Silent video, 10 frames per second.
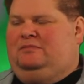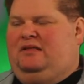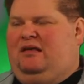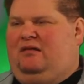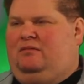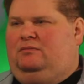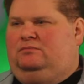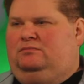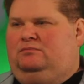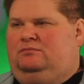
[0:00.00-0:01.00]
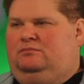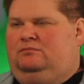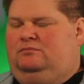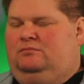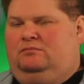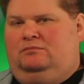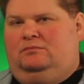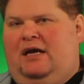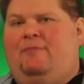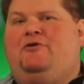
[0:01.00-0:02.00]
Yuck.
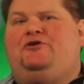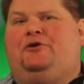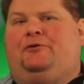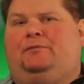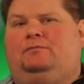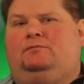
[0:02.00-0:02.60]
I'm Richard.